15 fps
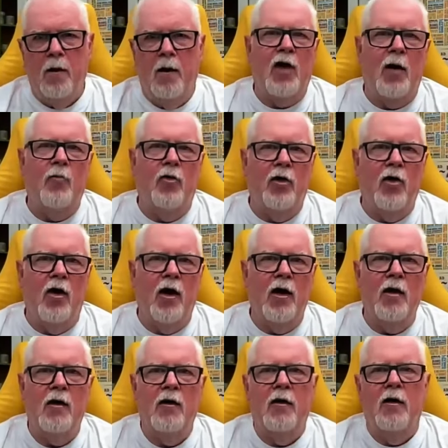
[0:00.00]
Tamara and
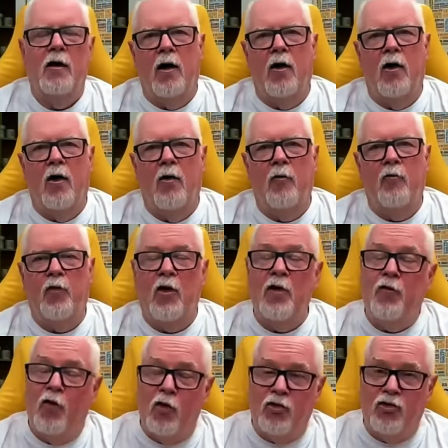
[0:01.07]
I are very
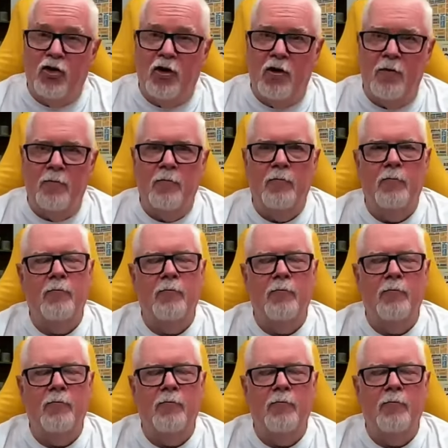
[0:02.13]
fortunate